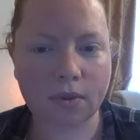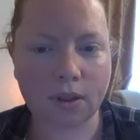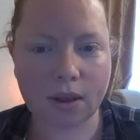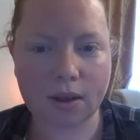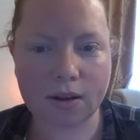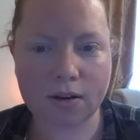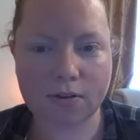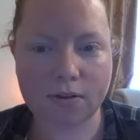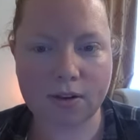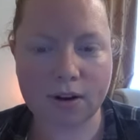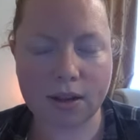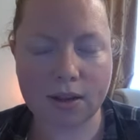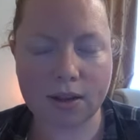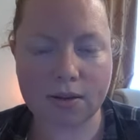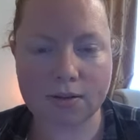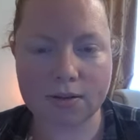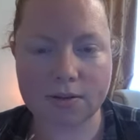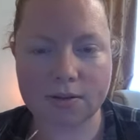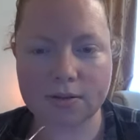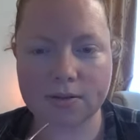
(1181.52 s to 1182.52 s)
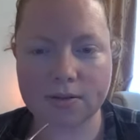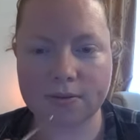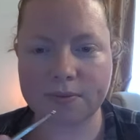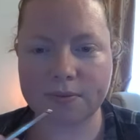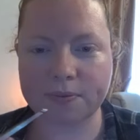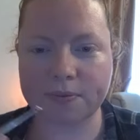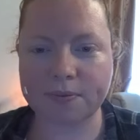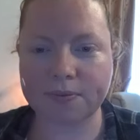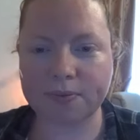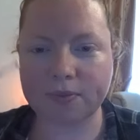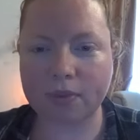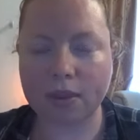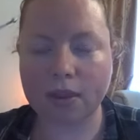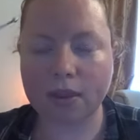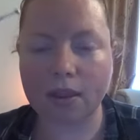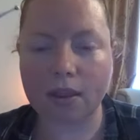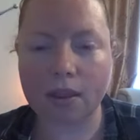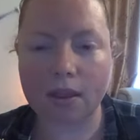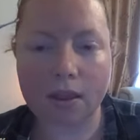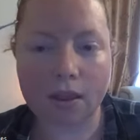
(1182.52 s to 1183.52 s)
And release.
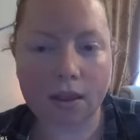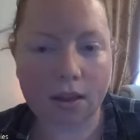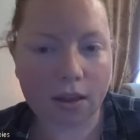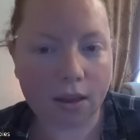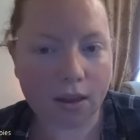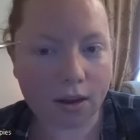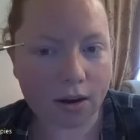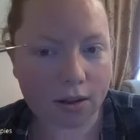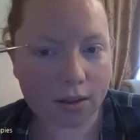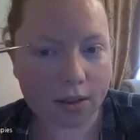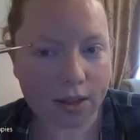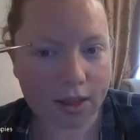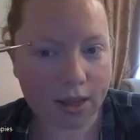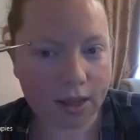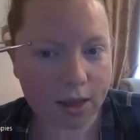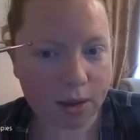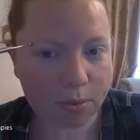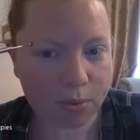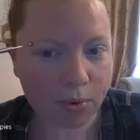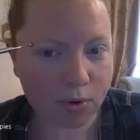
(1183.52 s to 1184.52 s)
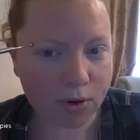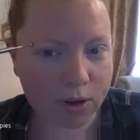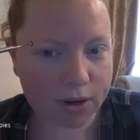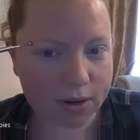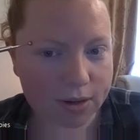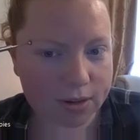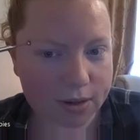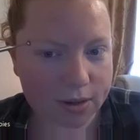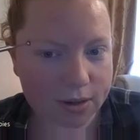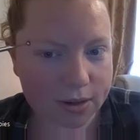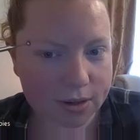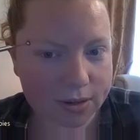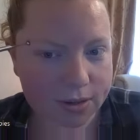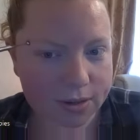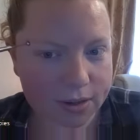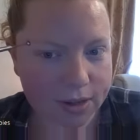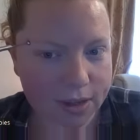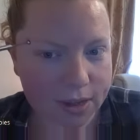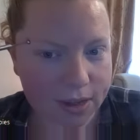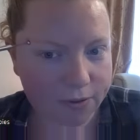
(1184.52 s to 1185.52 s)
Another key point
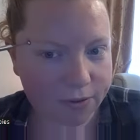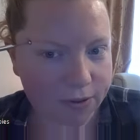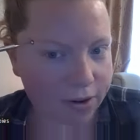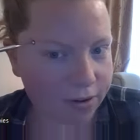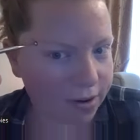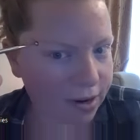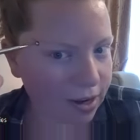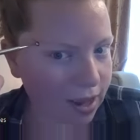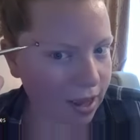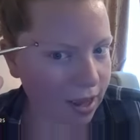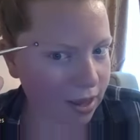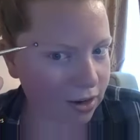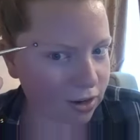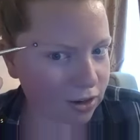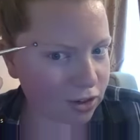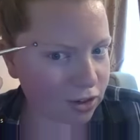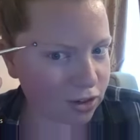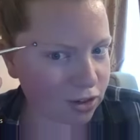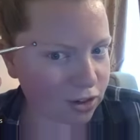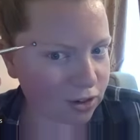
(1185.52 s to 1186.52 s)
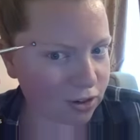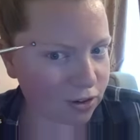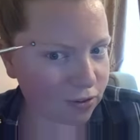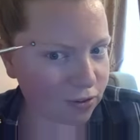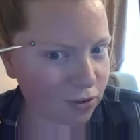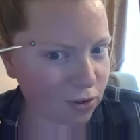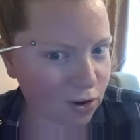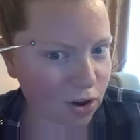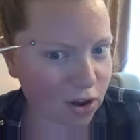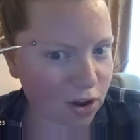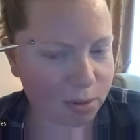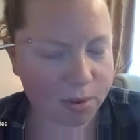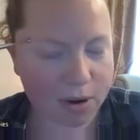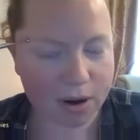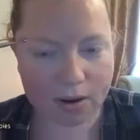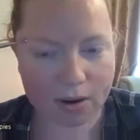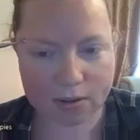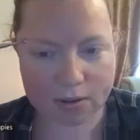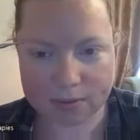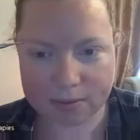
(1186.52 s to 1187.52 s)
is the very edge of your
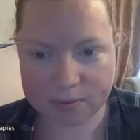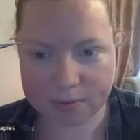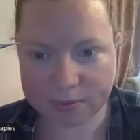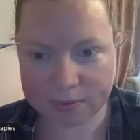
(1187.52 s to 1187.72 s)
eyebrow.